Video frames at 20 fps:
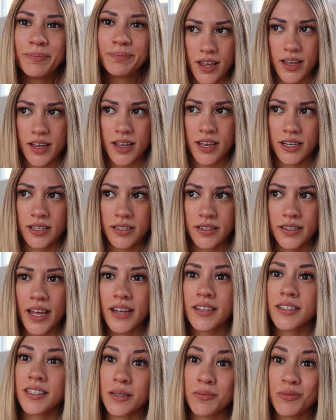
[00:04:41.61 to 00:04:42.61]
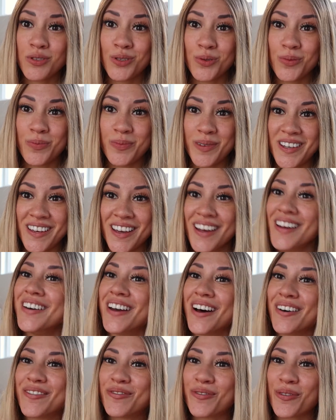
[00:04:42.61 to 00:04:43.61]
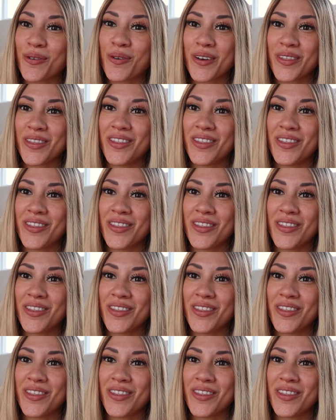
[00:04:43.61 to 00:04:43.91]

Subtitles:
and that seemed to be enough for